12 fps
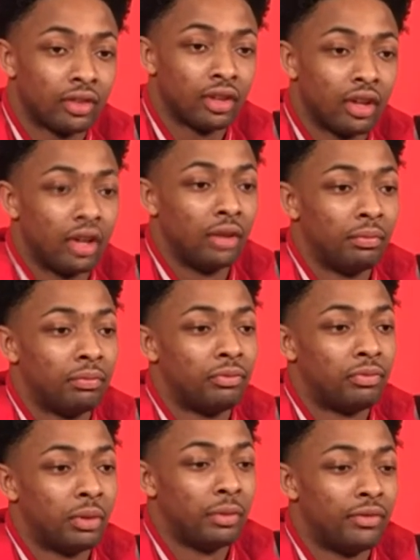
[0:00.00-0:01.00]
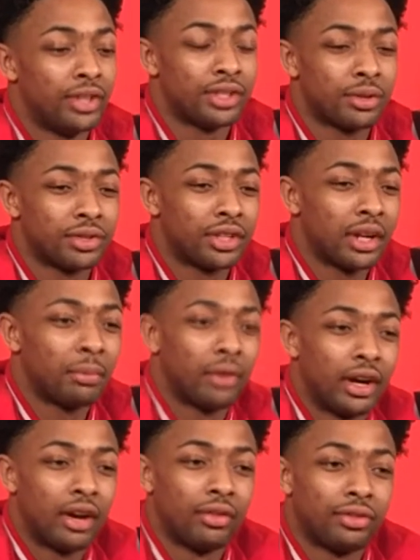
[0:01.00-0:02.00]
From a physical
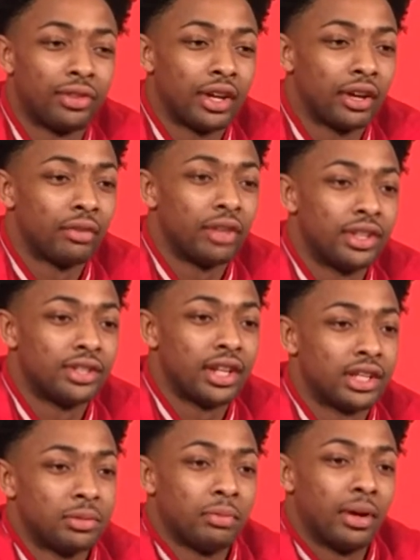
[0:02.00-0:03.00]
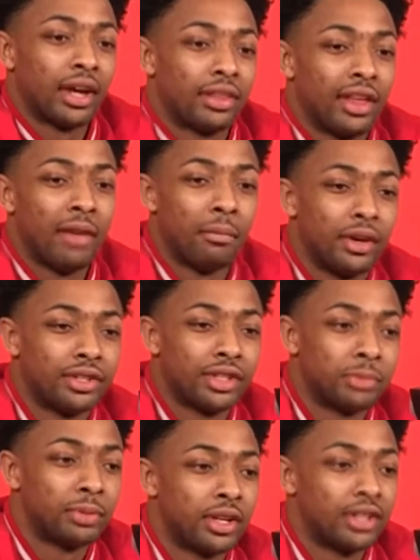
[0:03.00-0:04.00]
standpoint, I don't think it really sets me back that much
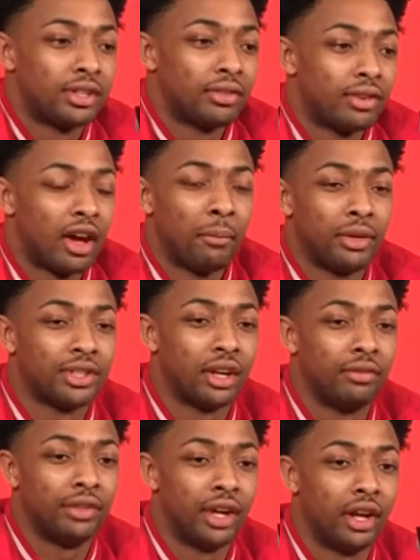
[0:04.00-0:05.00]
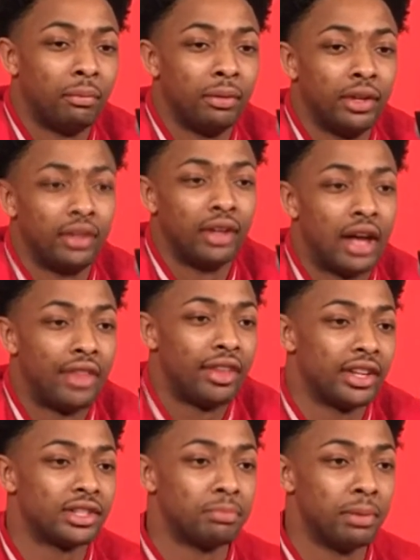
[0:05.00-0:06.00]
just because of how much I've done, but I
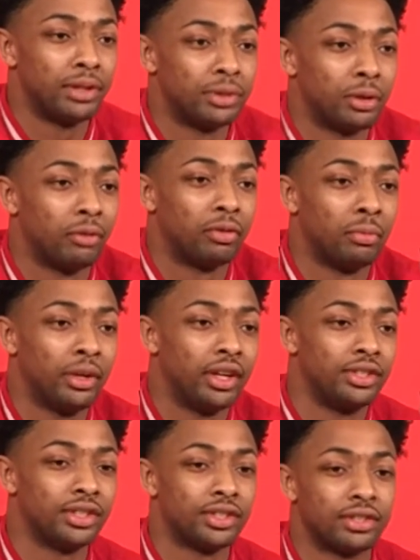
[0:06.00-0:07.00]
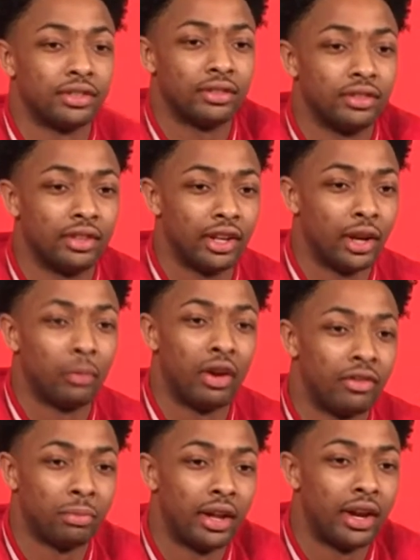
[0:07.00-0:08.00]
think it's mental for me to just get away
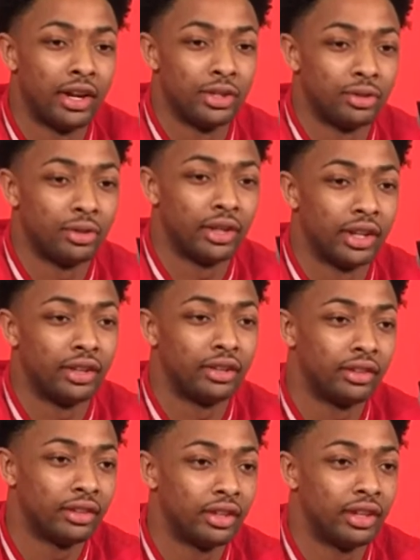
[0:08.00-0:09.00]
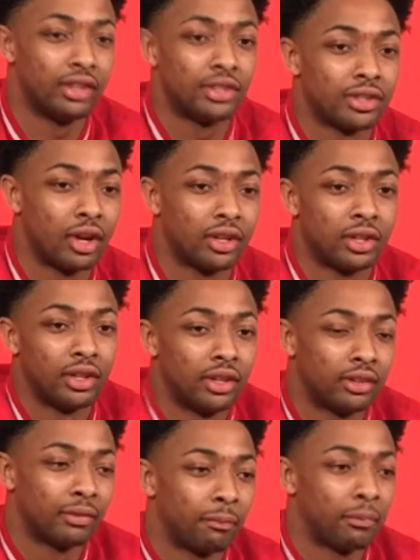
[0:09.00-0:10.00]
from that injury and start to
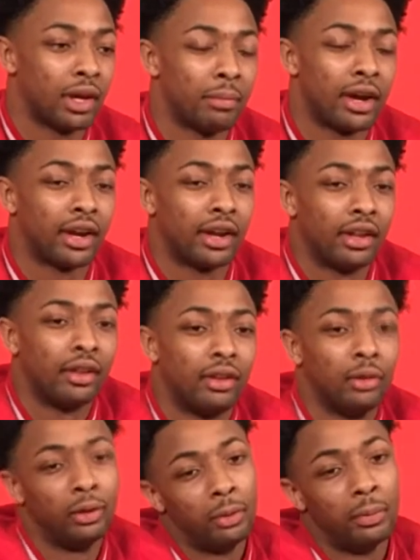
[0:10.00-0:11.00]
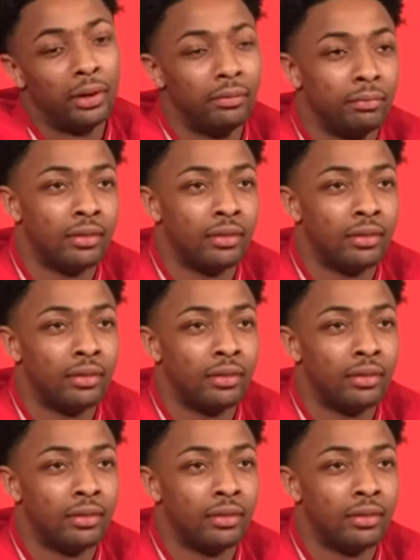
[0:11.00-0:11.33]
get back in a little bit